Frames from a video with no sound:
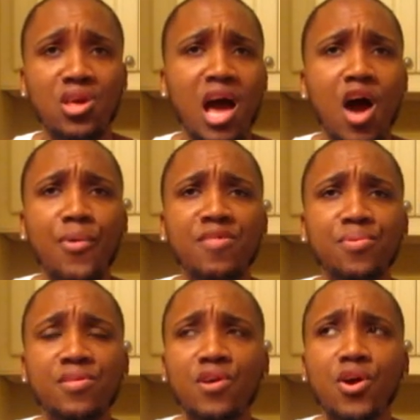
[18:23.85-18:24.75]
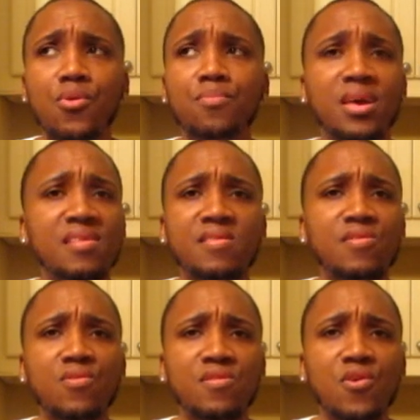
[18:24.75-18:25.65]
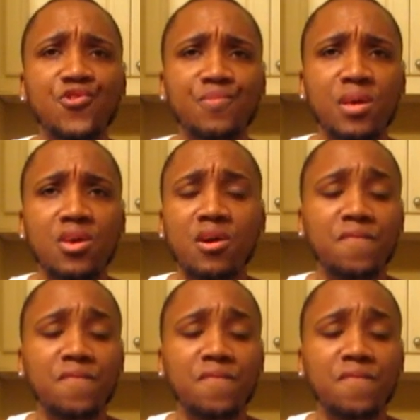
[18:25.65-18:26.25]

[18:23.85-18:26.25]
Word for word: She always puts her business on social media.